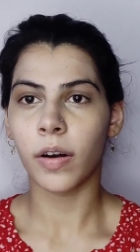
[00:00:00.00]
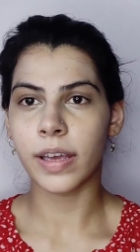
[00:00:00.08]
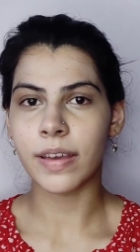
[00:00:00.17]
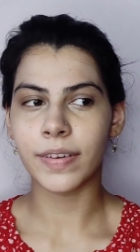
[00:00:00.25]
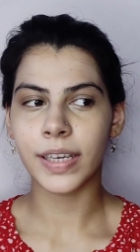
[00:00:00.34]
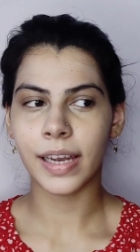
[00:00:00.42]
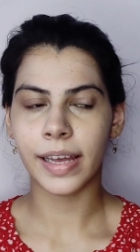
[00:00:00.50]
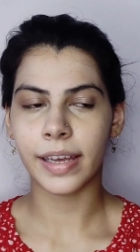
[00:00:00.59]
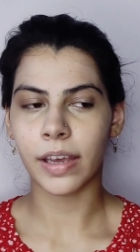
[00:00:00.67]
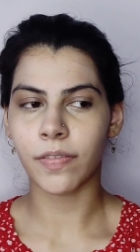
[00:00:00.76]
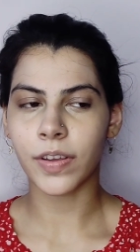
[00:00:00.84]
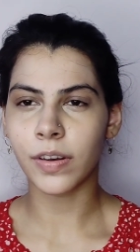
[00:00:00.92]
or even
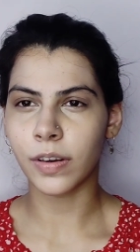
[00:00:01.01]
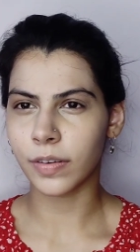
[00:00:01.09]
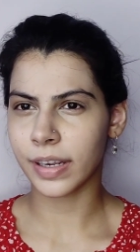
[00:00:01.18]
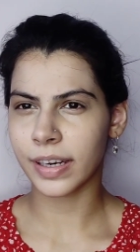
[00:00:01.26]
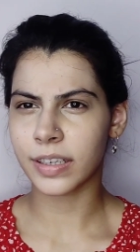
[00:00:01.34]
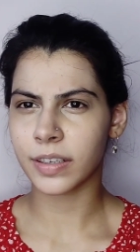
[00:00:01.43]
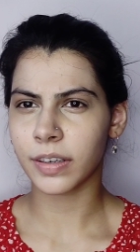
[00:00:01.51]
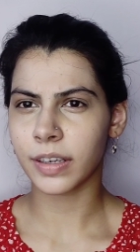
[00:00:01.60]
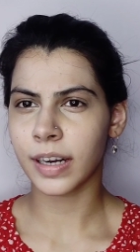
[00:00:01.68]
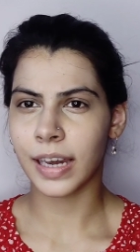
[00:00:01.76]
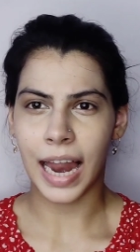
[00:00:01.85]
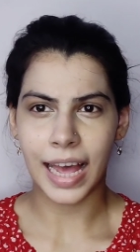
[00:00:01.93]
if you look at
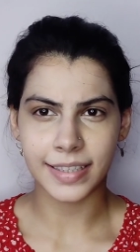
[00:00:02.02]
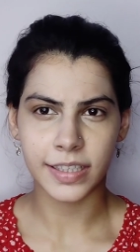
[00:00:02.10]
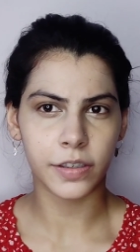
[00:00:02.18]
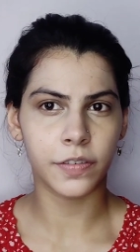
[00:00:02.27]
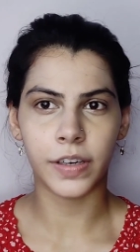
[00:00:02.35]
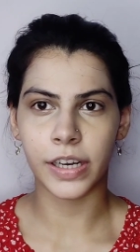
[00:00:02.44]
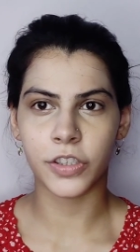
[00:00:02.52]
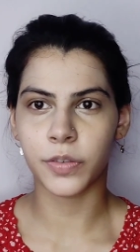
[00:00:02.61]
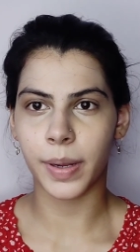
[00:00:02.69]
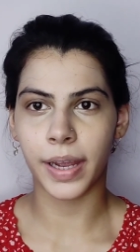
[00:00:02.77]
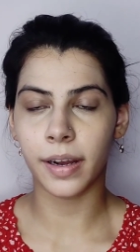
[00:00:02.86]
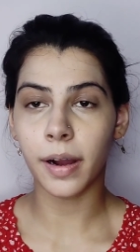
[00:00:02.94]
classic
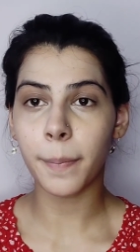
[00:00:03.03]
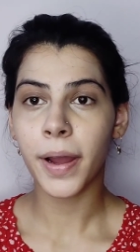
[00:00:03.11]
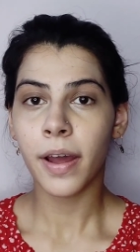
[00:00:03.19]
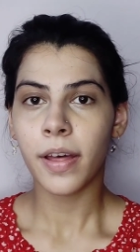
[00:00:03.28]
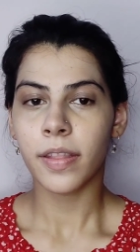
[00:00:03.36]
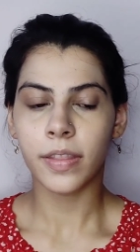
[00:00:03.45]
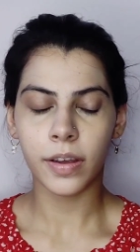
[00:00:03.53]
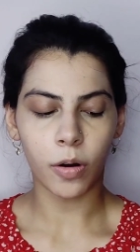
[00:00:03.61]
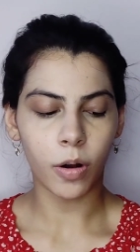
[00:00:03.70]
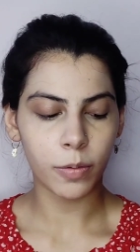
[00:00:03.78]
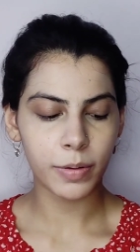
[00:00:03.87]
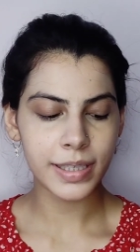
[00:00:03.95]
French makeup, they
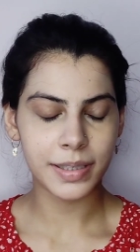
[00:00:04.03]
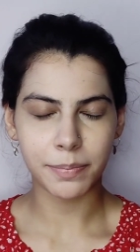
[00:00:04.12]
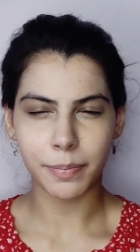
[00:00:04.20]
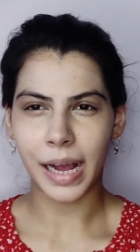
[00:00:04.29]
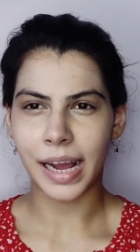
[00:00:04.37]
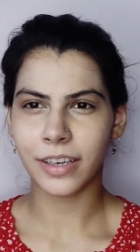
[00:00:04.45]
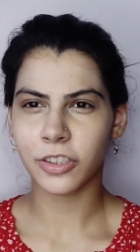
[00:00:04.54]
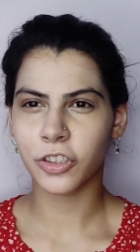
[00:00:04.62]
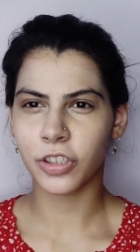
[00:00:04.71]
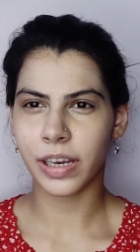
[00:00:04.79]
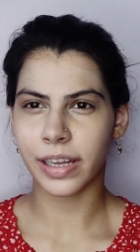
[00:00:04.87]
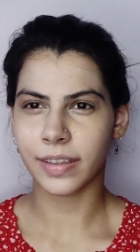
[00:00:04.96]
always
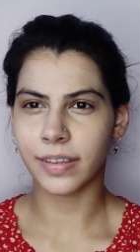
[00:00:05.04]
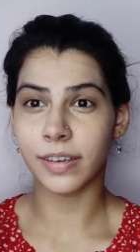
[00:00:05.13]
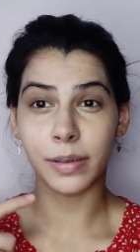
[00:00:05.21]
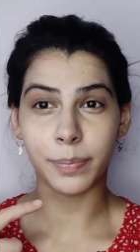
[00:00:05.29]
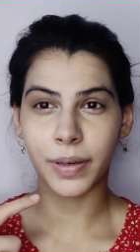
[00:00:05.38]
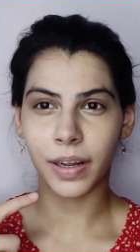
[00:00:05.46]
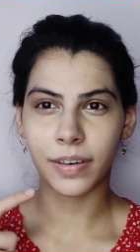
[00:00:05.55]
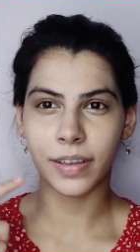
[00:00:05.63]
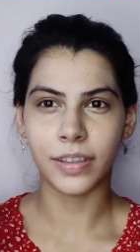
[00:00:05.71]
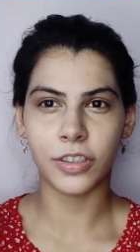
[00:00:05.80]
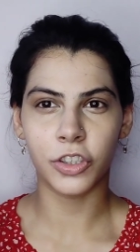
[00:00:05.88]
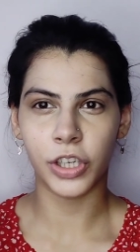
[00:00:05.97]
match the lip color
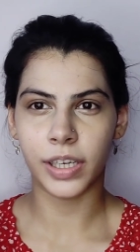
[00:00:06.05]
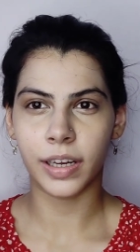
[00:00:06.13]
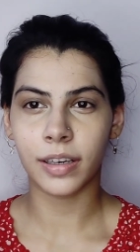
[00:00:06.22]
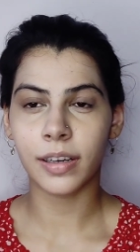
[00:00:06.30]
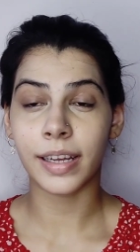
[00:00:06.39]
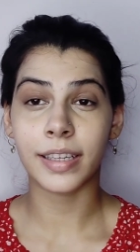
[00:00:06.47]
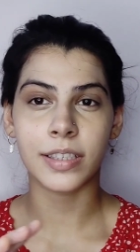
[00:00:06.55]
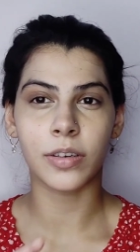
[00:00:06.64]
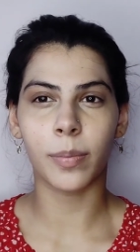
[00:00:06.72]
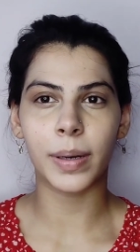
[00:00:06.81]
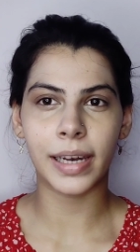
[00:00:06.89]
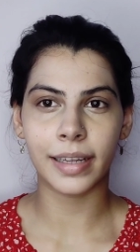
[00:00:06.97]
and the cheek color. It's
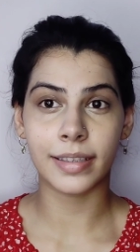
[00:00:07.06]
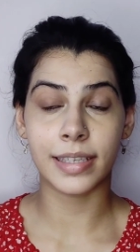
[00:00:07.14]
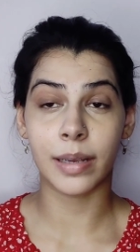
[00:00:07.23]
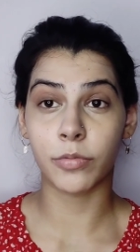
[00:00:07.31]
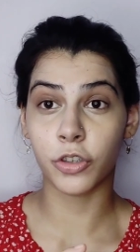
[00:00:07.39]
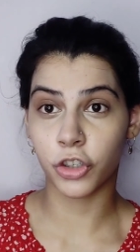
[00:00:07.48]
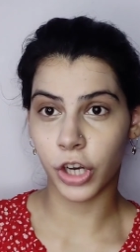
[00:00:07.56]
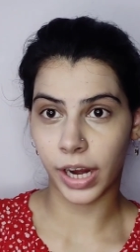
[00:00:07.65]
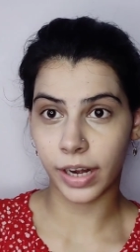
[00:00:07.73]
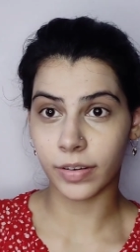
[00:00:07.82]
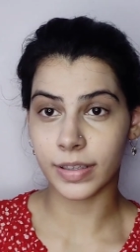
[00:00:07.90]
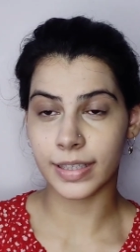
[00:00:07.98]
normally the same
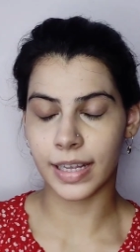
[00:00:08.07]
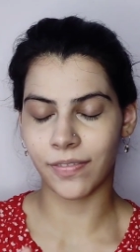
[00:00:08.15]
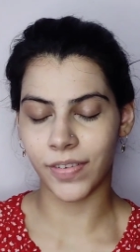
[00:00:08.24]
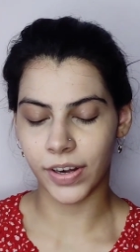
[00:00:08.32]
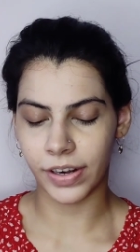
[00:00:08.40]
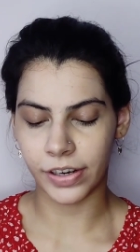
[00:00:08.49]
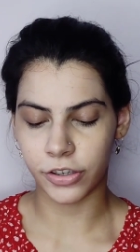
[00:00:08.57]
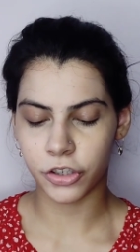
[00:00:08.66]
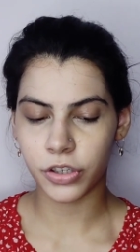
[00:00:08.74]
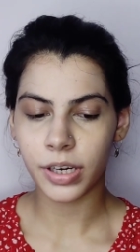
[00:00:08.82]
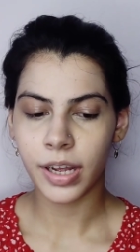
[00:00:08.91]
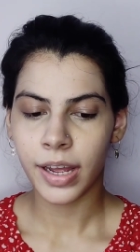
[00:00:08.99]
shade or the same
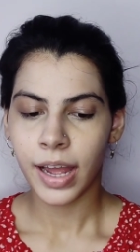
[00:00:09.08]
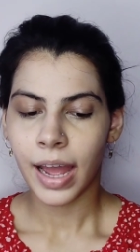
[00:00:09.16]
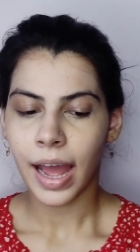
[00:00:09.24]
variation.